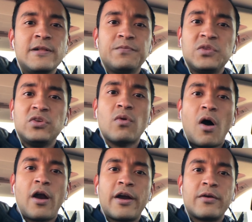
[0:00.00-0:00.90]
you
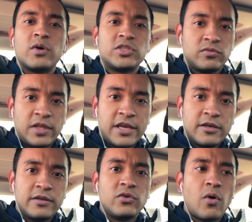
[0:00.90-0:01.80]
are what you think,
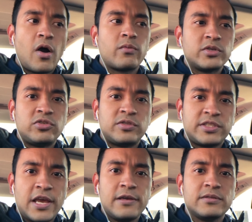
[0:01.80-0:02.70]
you are what you
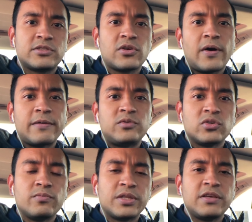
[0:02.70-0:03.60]
say. So I
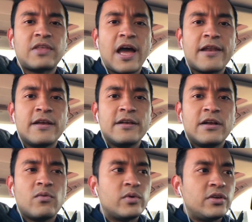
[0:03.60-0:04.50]
do believe that
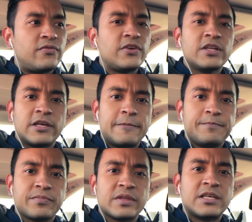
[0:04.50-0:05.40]
when you feel it,
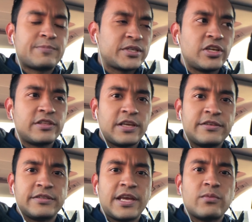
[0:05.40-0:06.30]
especially at the end
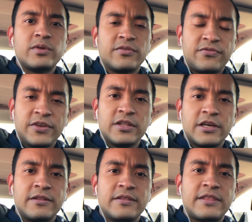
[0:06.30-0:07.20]
of the day, when you feel
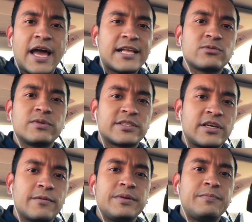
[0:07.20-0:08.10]
it, that's what's
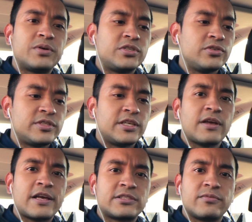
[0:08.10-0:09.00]
going to be producing
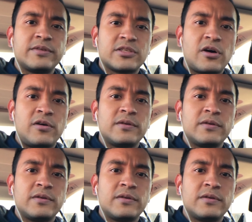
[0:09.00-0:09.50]
as the result.